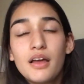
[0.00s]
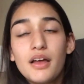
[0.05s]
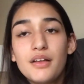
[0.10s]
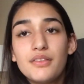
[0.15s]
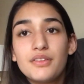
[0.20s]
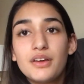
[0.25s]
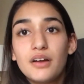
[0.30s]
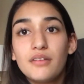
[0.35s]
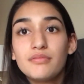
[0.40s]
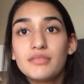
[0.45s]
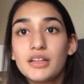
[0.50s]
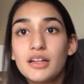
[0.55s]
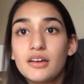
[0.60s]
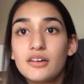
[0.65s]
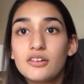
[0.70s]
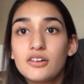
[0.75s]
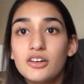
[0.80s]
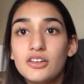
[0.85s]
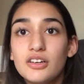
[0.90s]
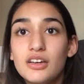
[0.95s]
And then I'll be
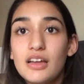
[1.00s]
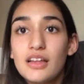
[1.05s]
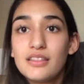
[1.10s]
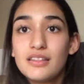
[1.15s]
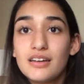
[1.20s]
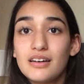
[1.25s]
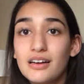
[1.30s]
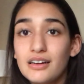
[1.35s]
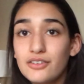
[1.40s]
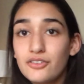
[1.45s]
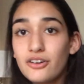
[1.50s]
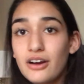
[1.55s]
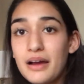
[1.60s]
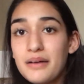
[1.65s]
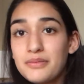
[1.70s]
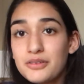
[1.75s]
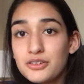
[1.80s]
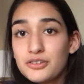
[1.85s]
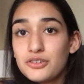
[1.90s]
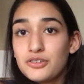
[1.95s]
like, good. And then I
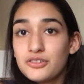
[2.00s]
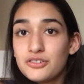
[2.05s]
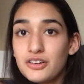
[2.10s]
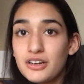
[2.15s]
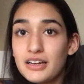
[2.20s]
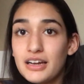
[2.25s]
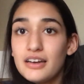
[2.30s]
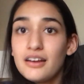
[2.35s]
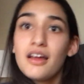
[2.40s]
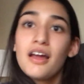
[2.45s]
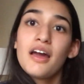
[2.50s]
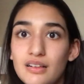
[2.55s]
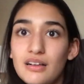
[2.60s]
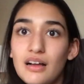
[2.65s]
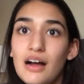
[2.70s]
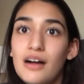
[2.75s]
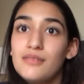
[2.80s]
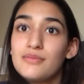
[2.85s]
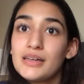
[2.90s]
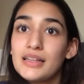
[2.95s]
grab her shoulder again.
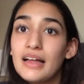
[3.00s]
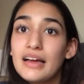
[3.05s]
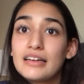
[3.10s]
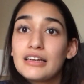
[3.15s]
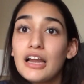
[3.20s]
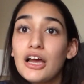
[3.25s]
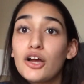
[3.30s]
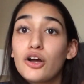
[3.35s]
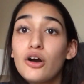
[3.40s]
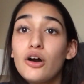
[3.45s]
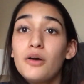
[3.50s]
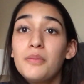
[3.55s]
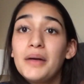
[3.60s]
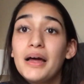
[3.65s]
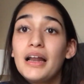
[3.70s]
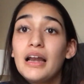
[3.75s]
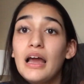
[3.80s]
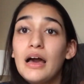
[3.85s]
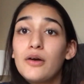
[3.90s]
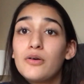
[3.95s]
I'll be like, le
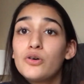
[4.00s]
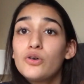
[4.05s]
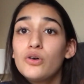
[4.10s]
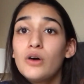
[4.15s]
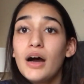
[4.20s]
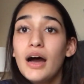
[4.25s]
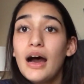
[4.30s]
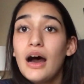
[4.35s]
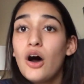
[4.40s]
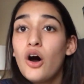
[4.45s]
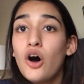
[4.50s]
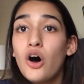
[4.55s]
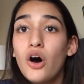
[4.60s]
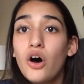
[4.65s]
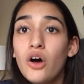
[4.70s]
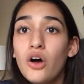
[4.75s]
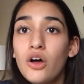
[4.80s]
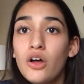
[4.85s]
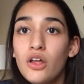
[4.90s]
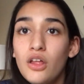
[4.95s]
coma la hua ha.